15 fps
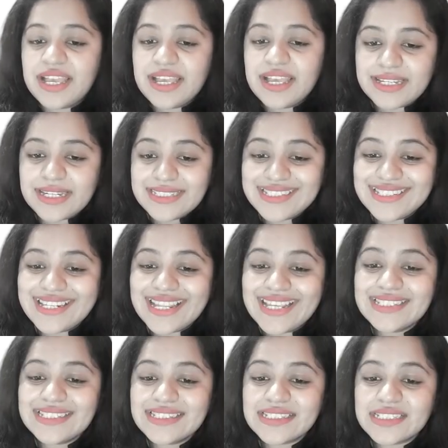It's
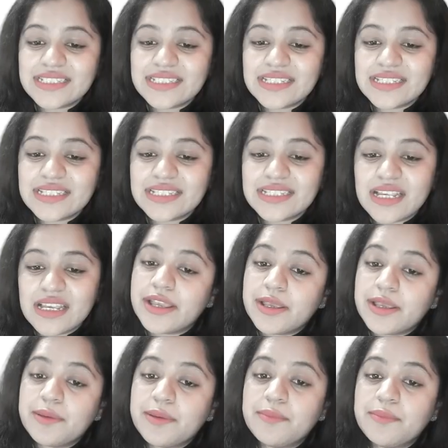less
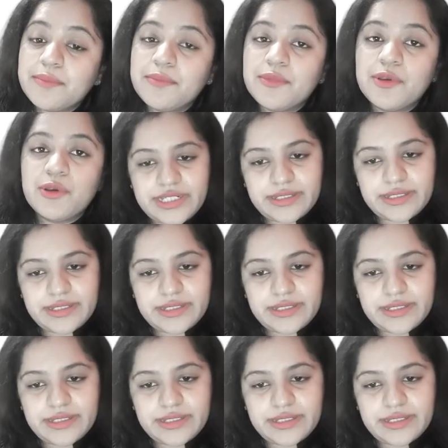immunogenic.